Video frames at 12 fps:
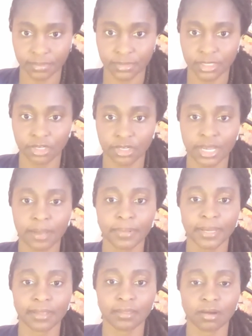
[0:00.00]
You're
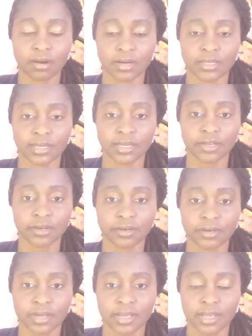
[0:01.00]
tapping at the heart center
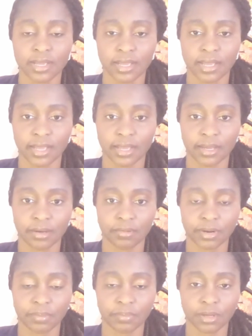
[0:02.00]
and
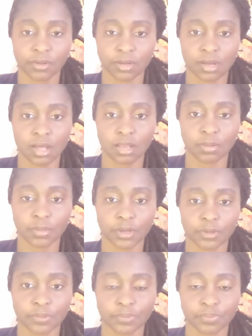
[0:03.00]
right below the
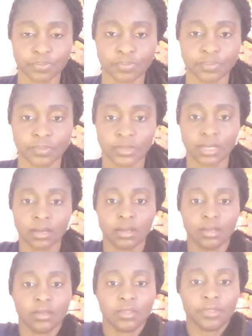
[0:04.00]
collarbone.
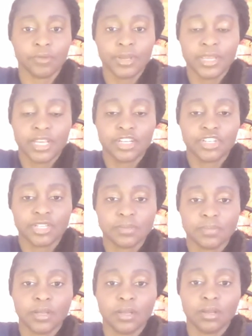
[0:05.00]
3 inches
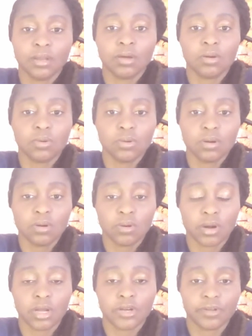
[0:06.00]
below or
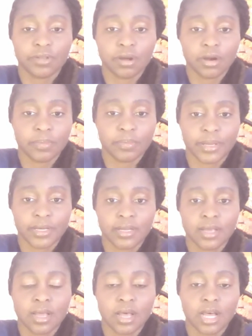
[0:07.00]
under the armpit.
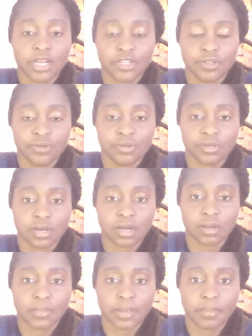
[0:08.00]
I choose to
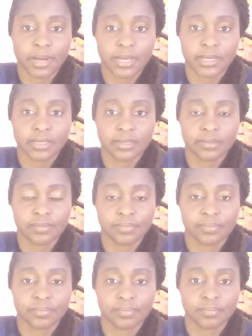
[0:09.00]
calm my mind.
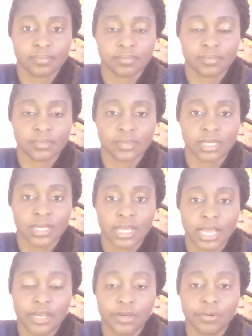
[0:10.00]

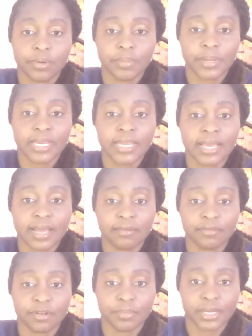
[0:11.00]
And you're repeating
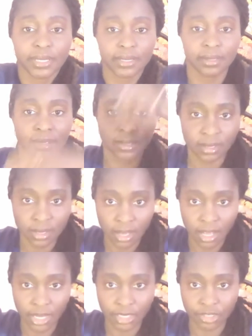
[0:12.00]
after me.
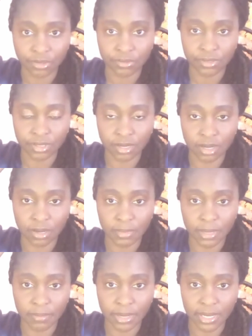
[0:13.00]
I choose to calm
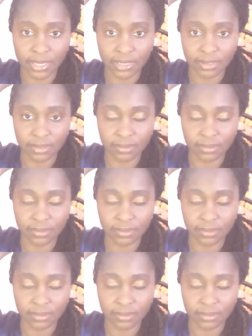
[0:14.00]
my mind.